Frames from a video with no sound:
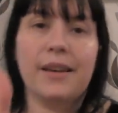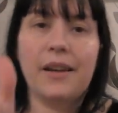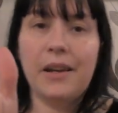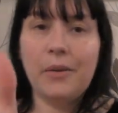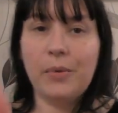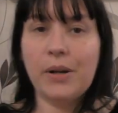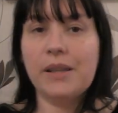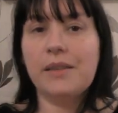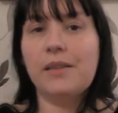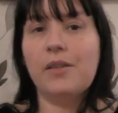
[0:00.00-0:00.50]

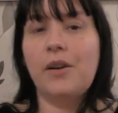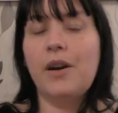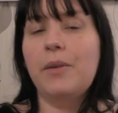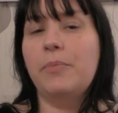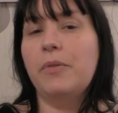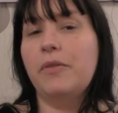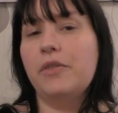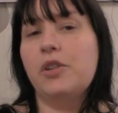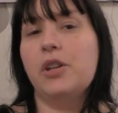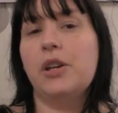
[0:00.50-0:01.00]
only one
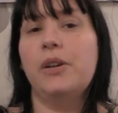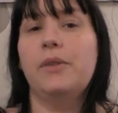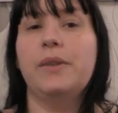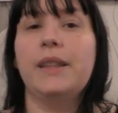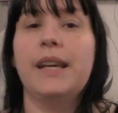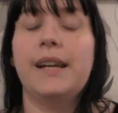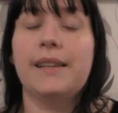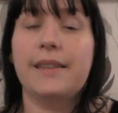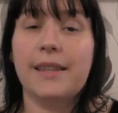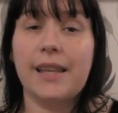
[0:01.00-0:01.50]
type of Jew,
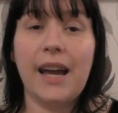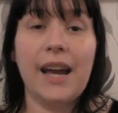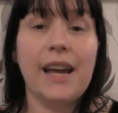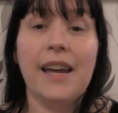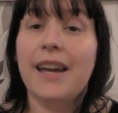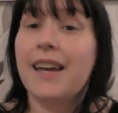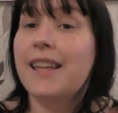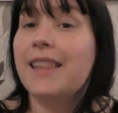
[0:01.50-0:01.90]
and that's that.